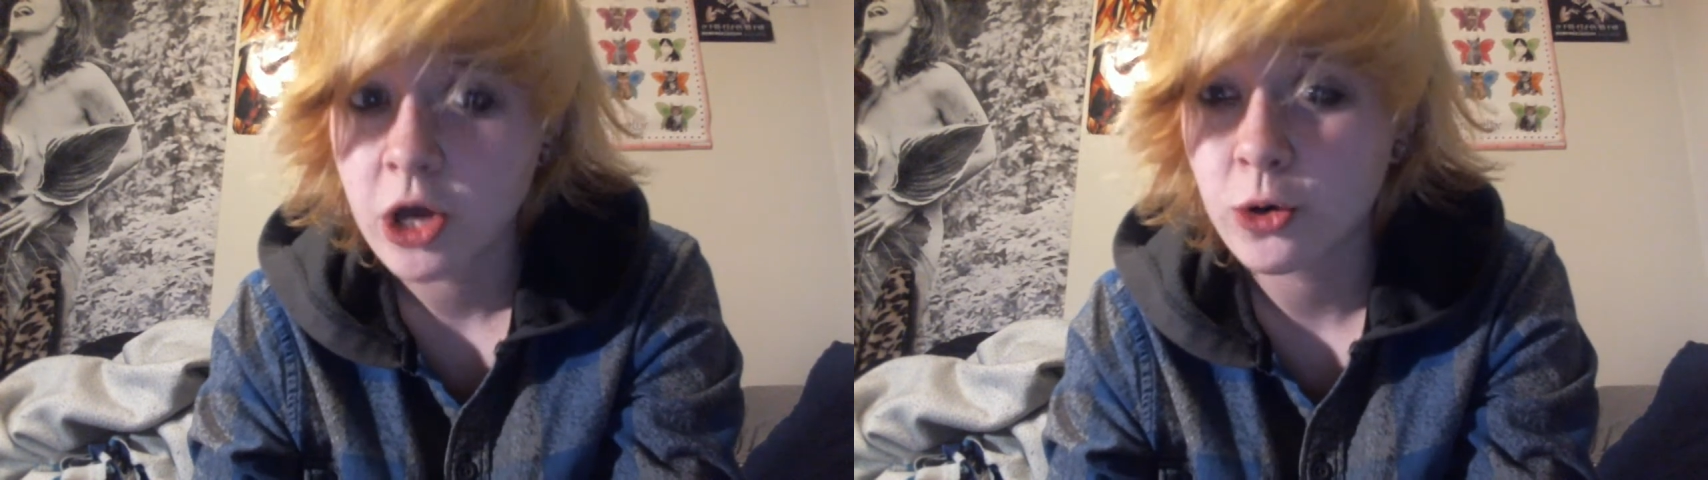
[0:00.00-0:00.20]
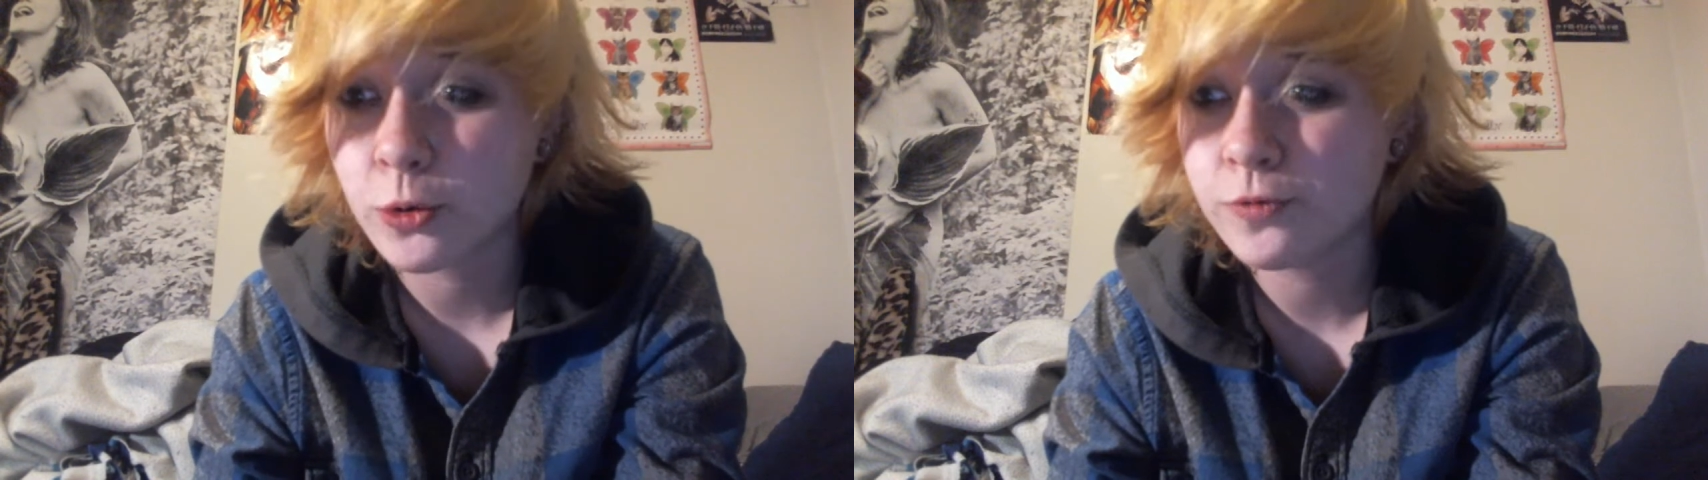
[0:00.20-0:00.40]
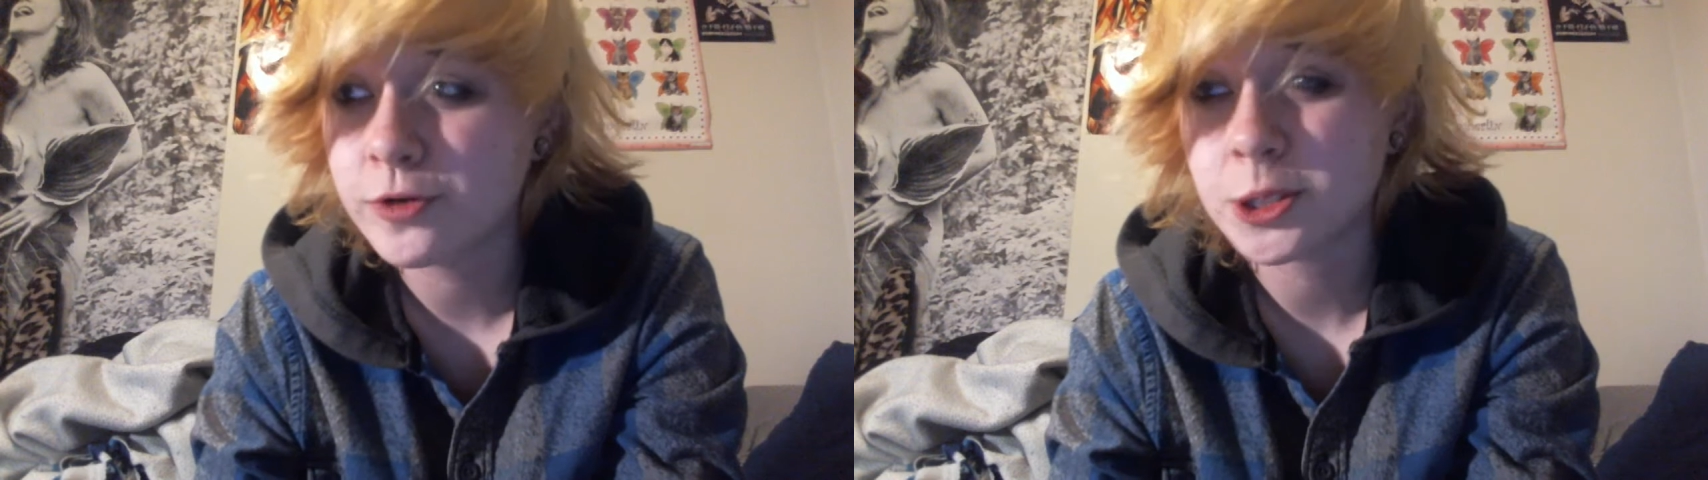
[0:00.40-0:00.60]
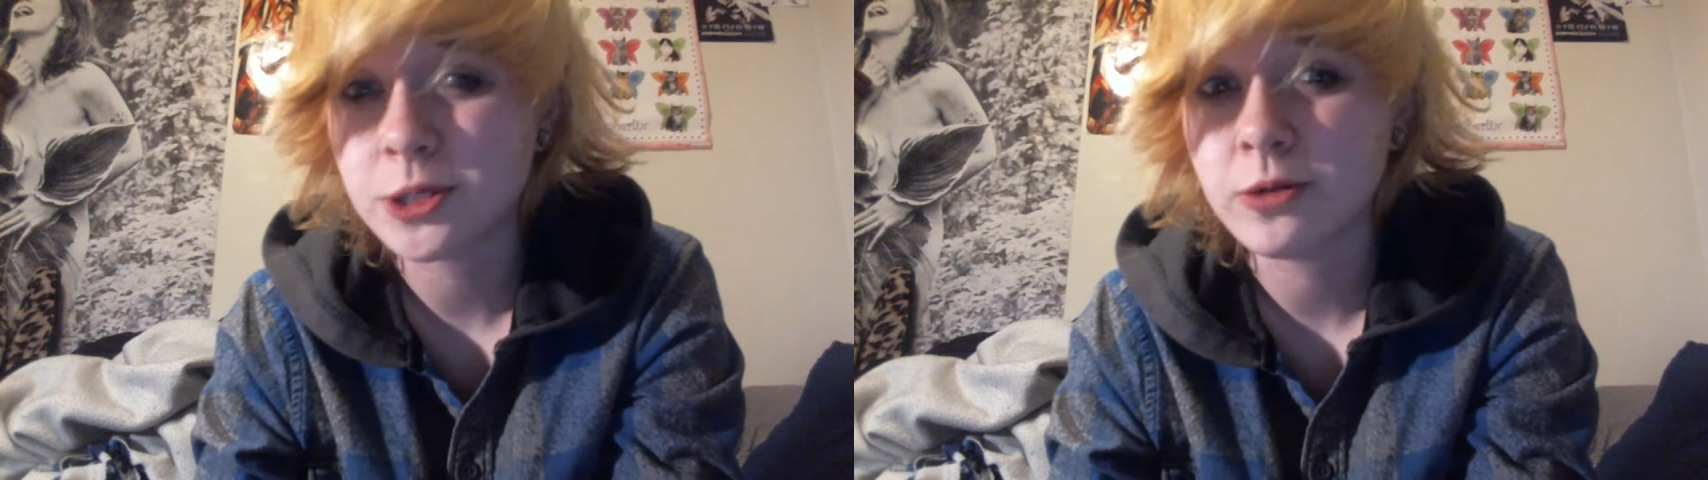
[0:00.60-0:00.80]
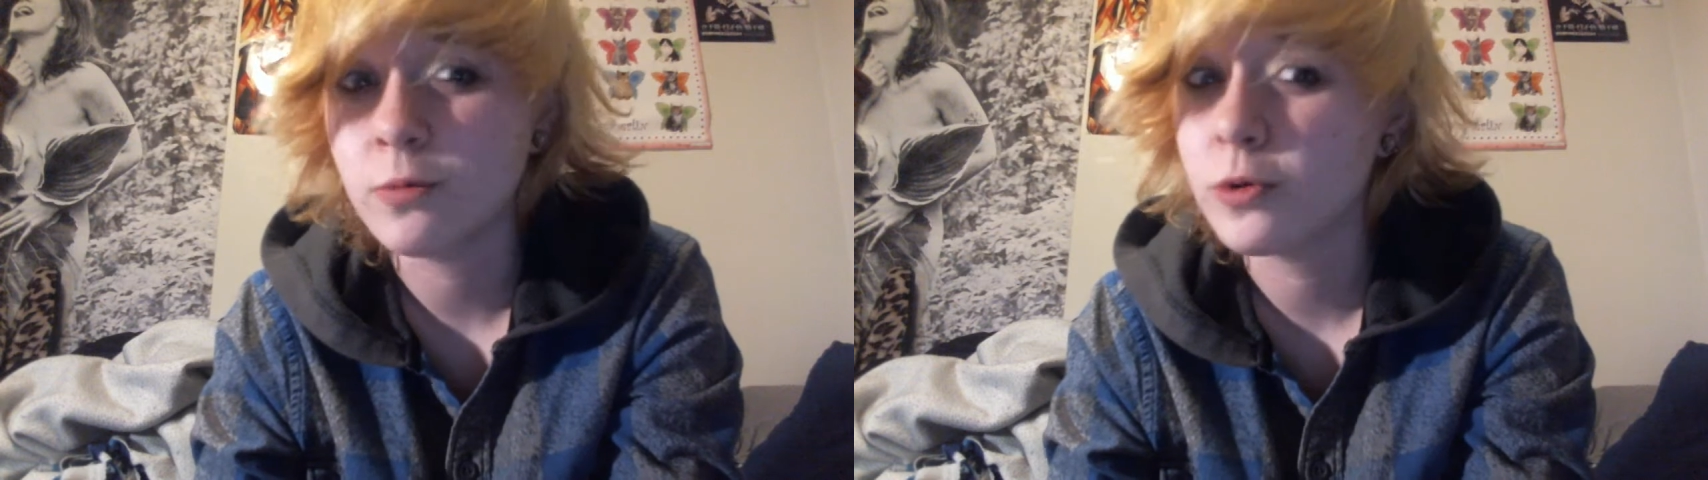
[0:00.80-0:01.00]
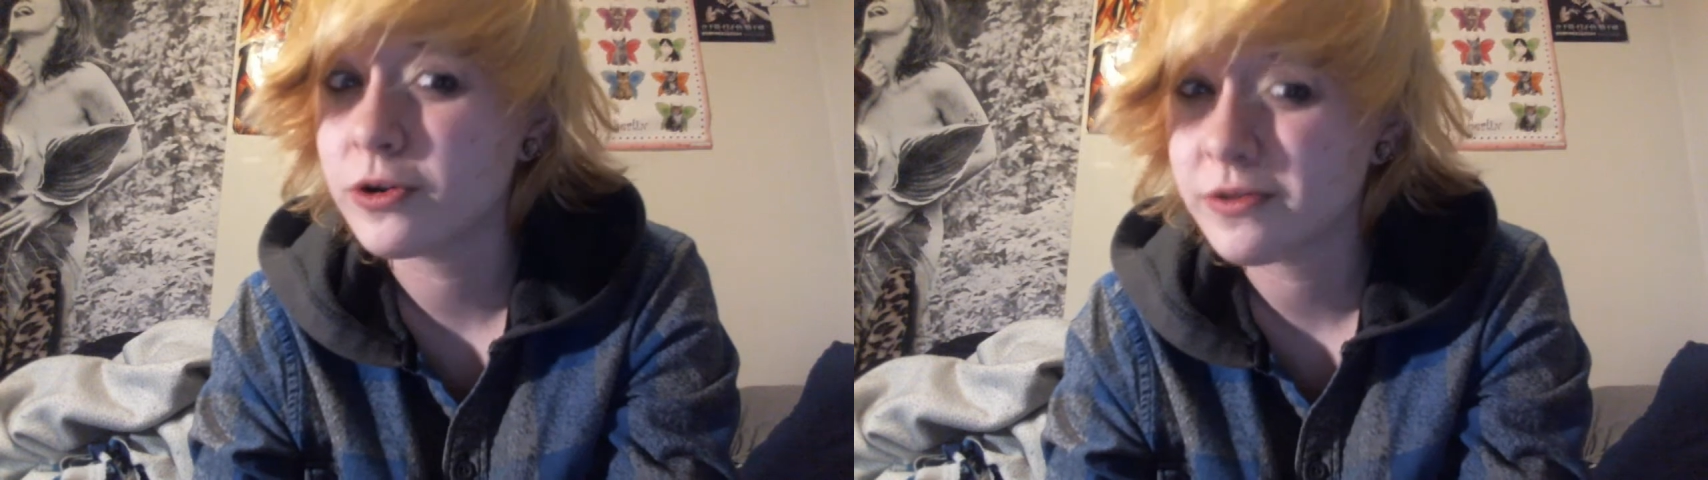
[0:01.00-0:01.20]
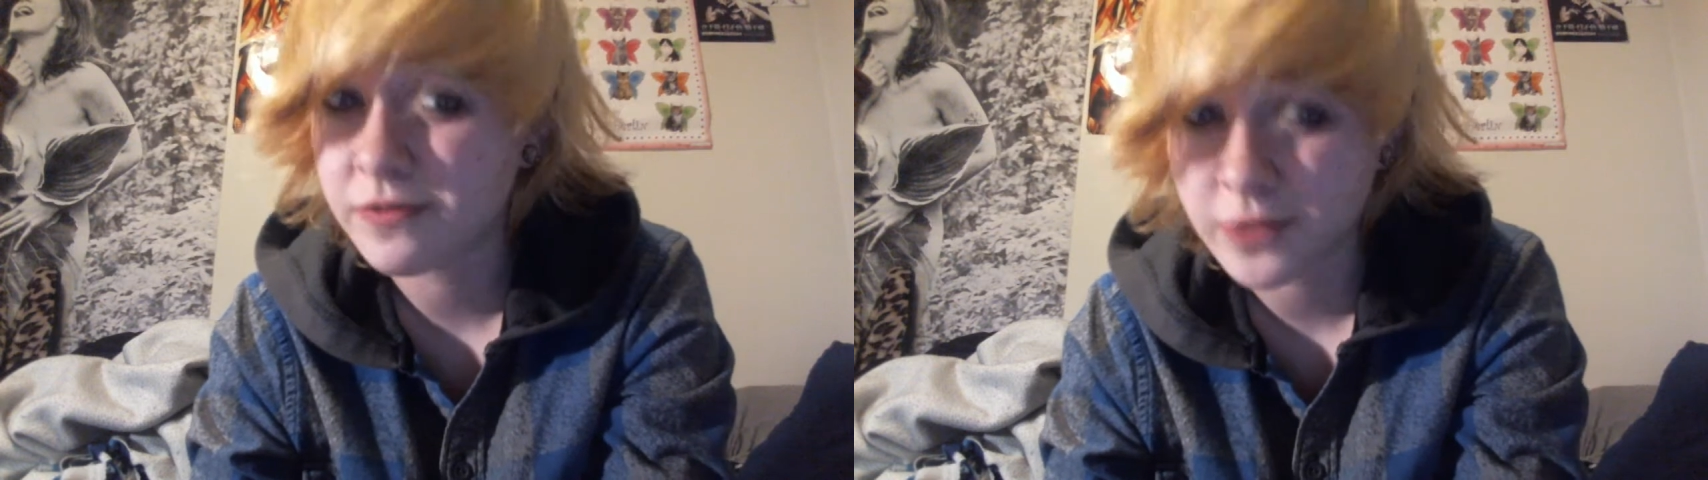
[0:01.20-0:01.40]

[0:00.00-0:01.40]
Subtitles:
Goldfish are the worst